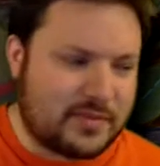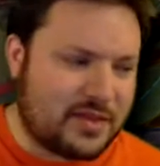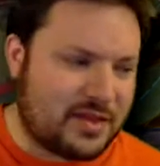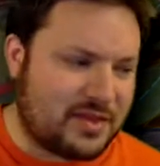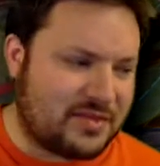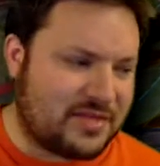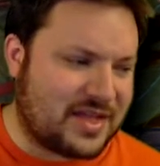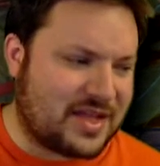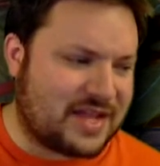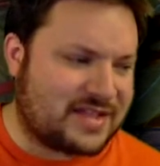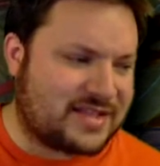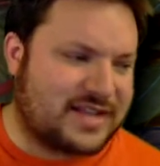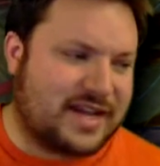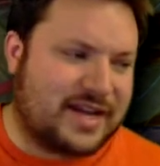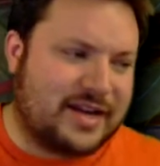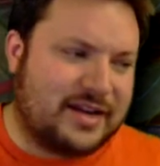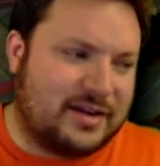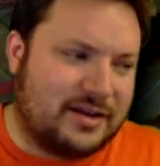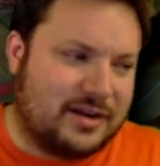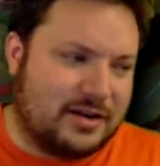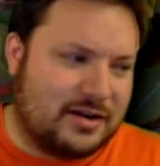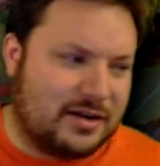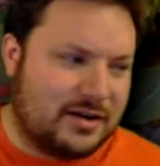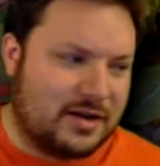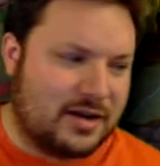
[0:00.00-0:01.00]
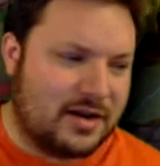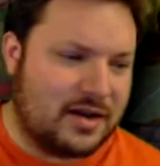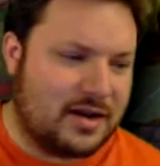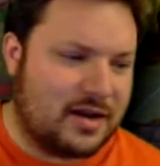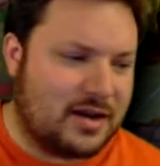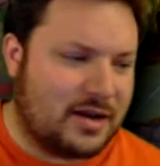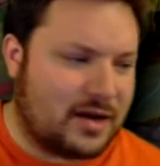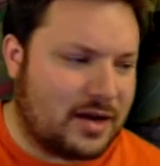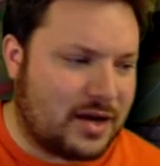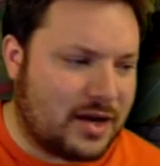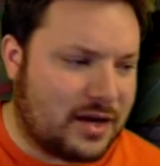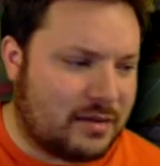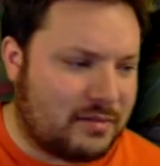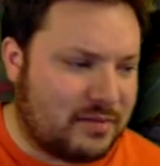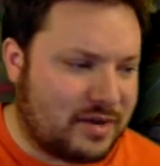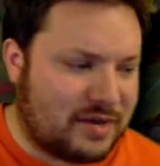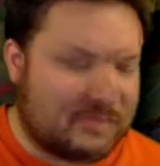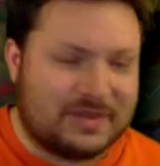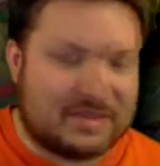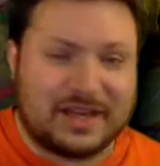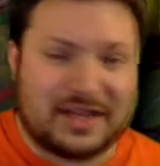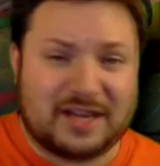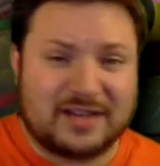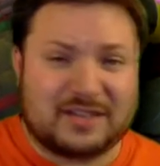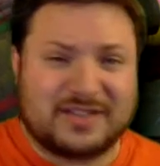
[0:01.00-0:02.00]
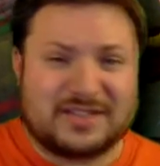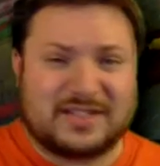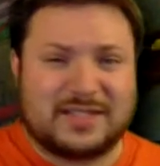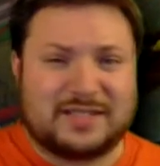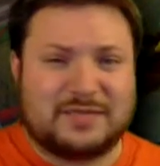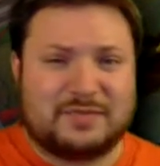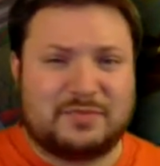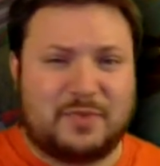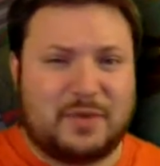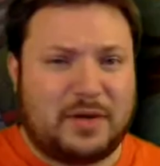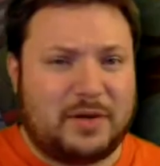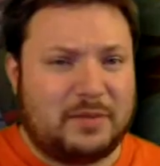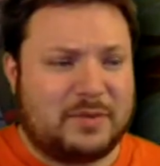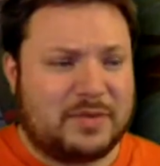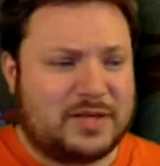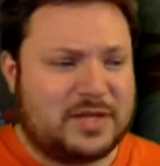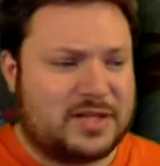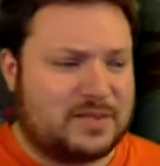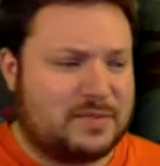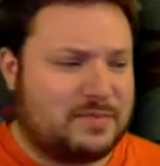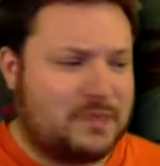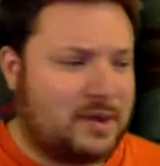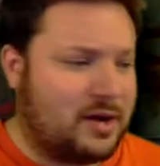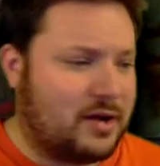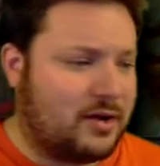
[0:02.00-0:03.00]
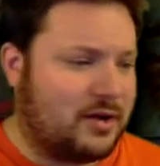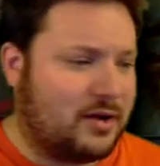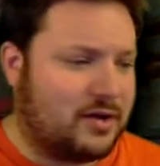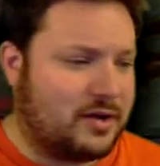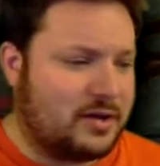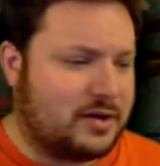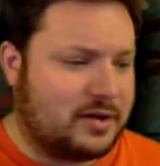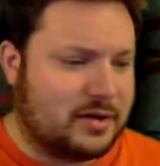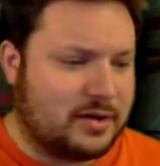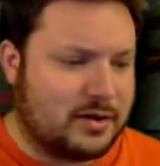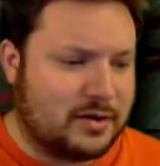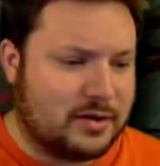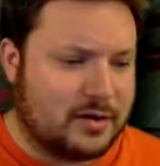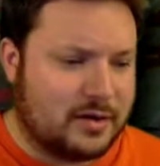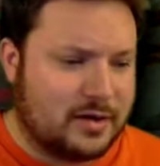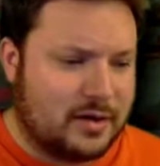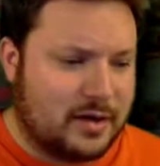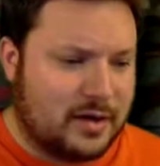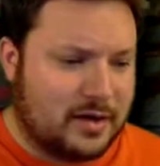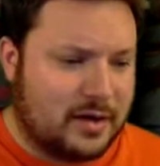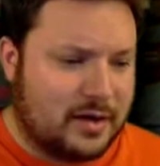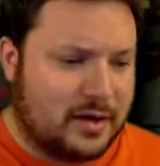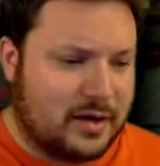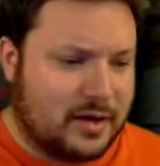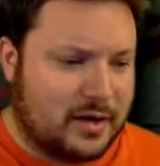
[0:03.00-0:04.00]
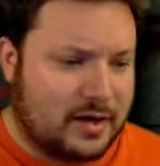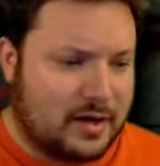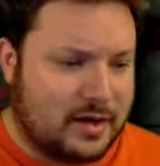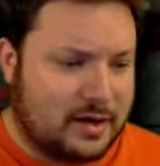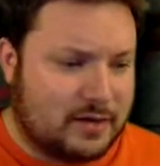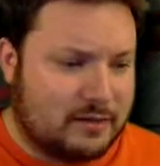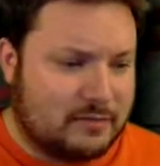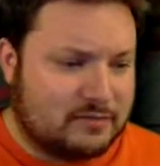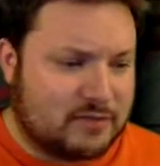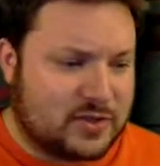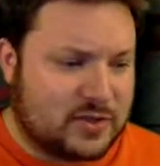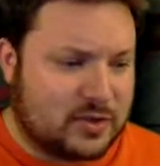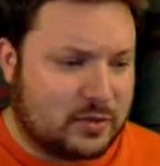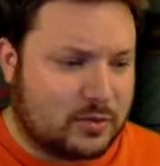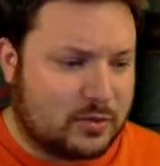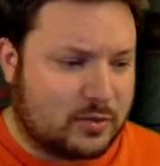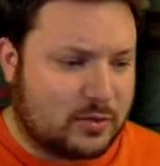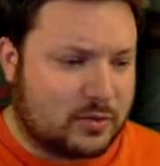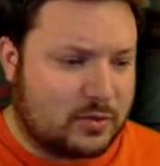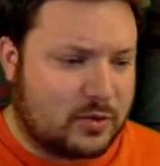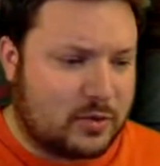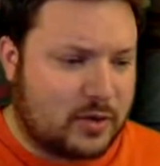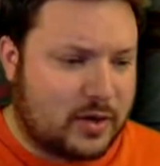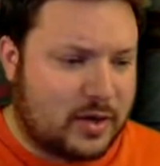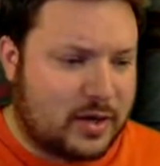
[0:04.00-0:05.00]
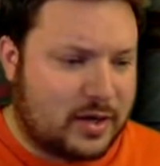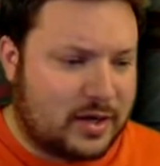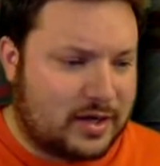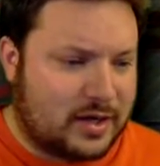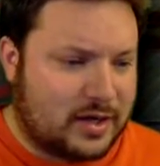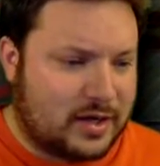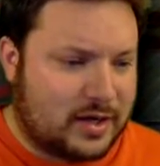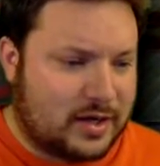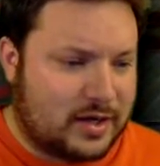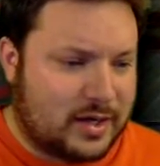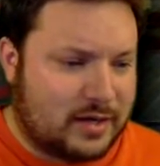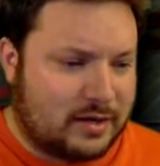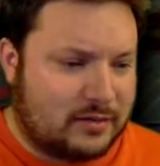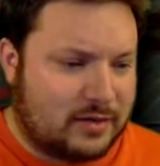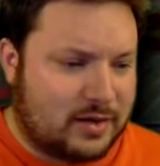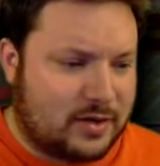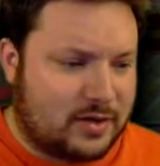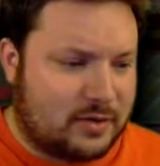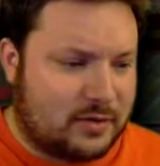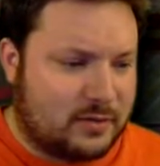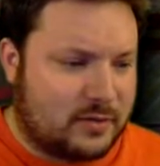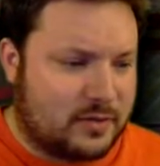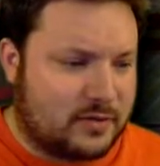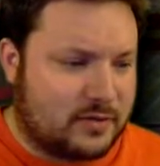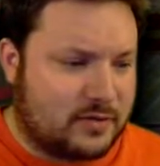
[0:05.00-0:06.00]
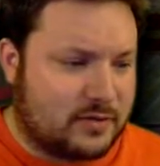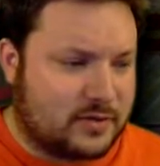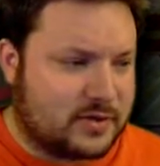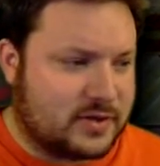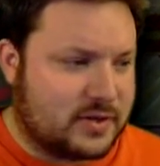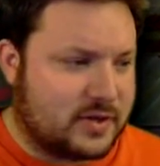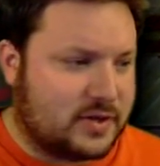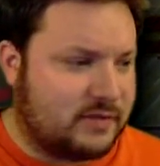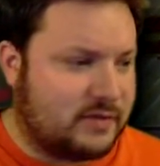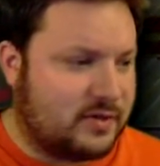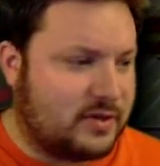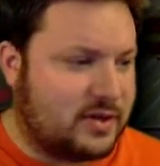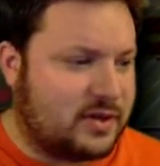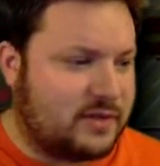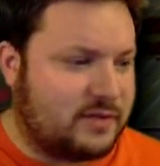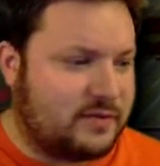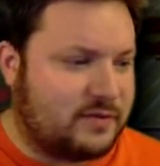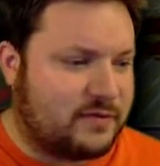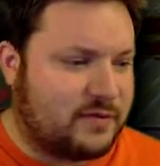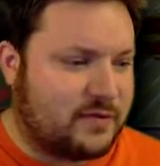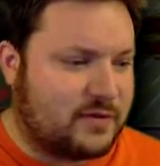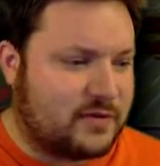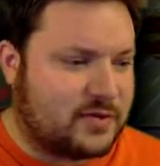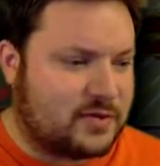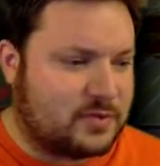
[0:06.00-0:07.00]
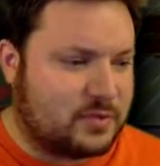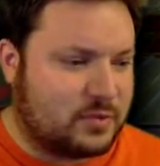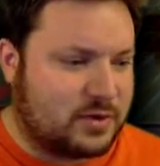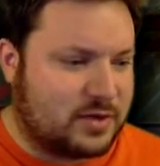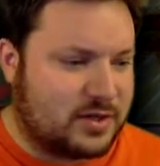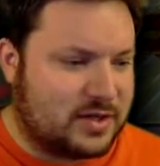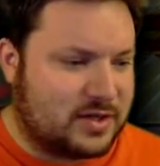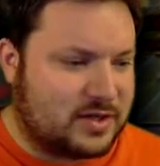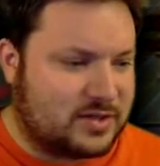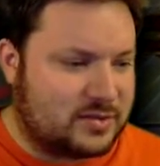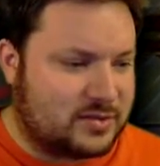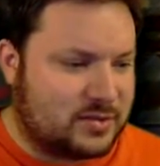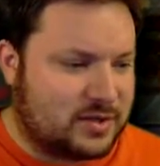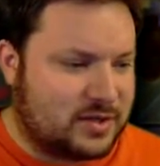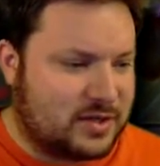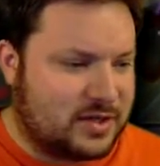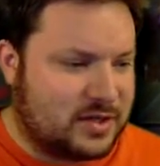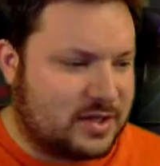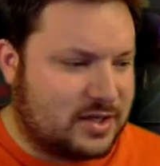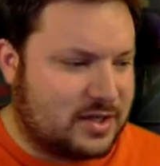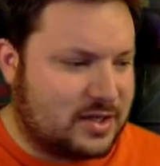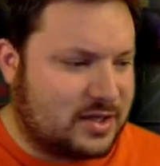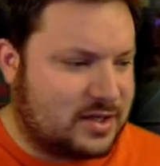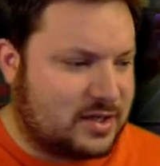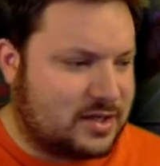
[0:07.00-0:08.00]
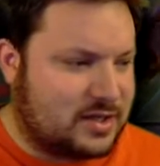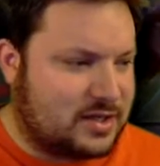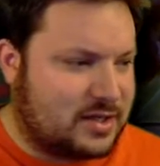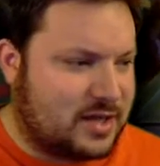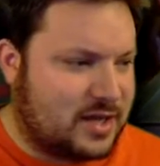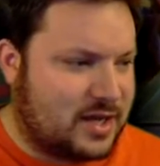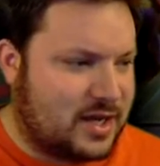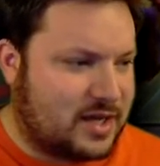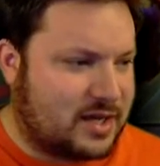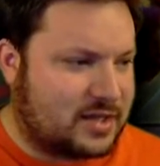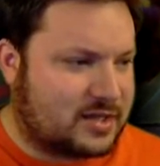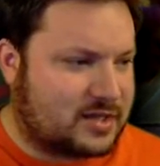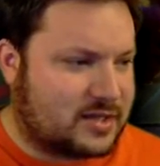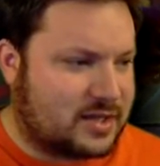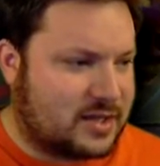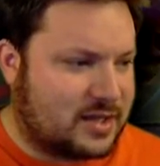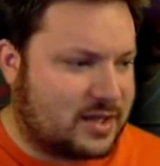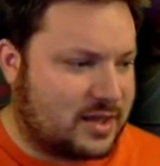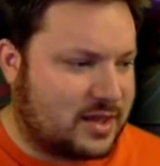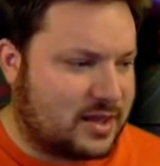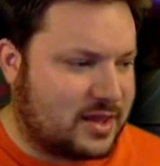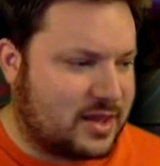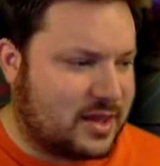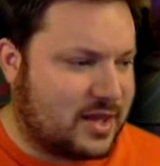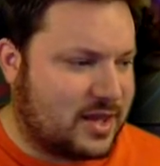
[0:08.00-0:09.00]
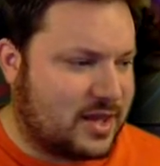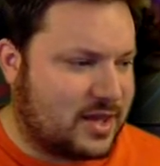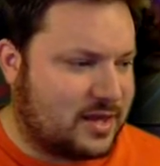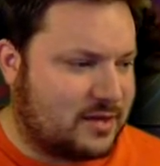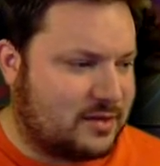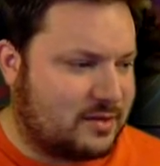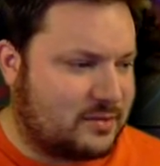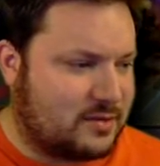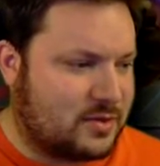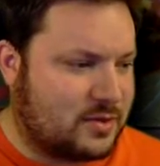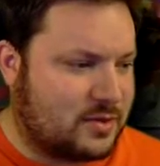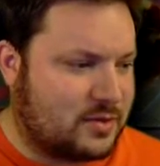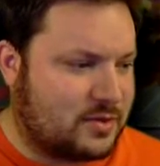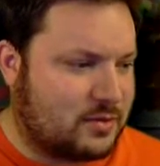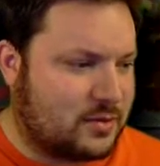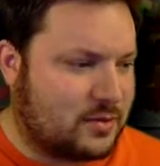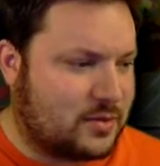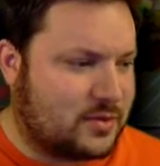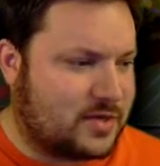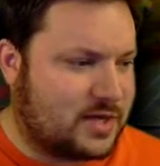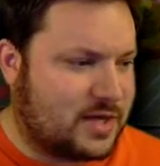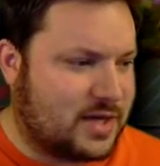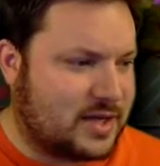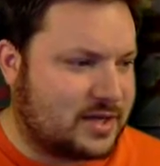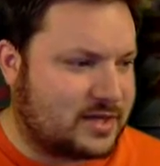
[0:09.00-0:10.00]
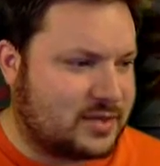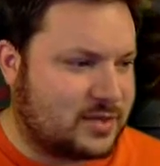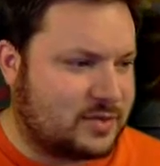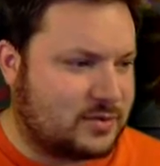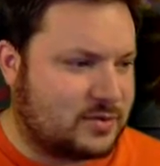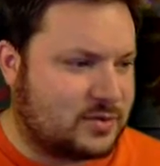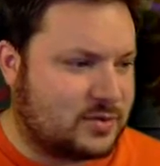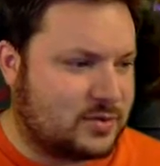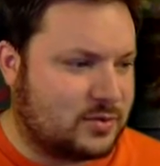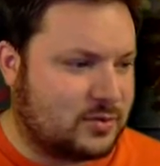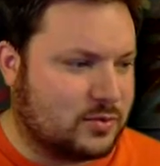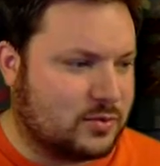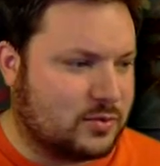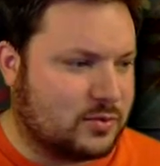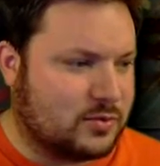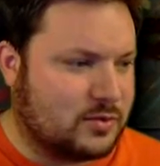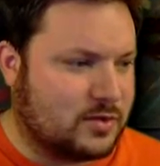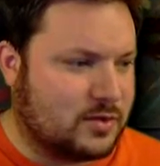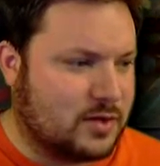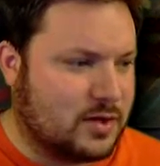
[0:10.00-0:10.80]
that's not here, uh, but everything else is pretty much spot on here. Um, so we'll go ahead and kind of get right through this first level, and the first one is one of the attacks like that, throw attacks. That was cool.